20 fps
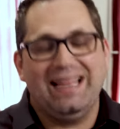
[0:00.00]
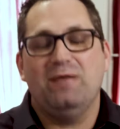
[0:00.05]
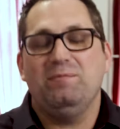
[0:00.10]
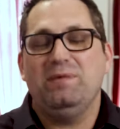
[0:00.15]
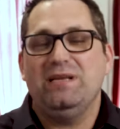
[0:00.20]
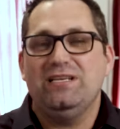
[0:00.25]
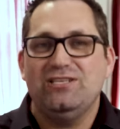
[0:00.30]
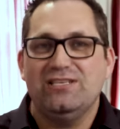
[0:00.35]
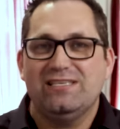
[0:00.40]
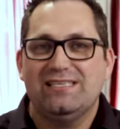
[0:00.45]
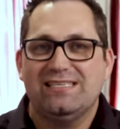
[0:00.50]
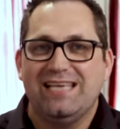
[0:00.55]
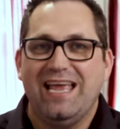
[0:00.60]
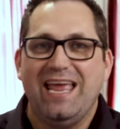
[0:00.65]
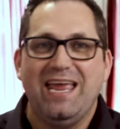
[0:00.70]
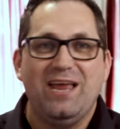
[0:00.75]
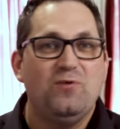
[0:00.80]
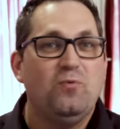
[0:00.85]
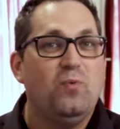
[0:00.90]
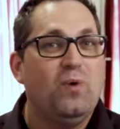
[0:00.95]
Let me just
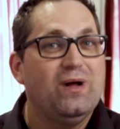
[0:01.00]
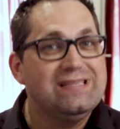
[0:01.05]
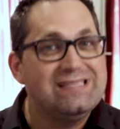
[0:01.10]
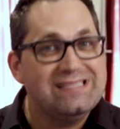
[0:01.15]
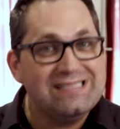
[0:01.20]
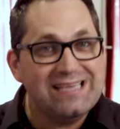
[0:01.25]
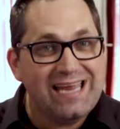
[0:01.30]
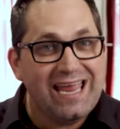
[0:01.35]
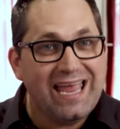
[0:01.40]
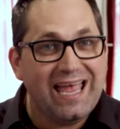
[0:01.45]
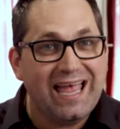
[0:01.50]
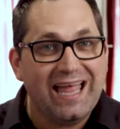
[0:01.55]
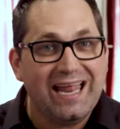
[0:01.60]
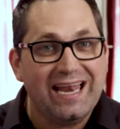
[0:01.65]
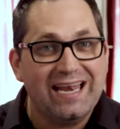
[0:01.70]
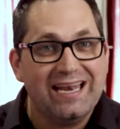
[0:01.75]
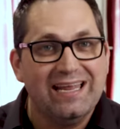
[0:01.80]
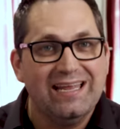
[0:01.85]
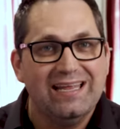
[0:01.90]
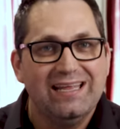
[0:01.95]
say once
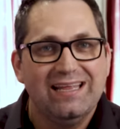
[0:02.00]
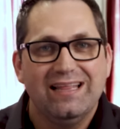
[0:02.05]
again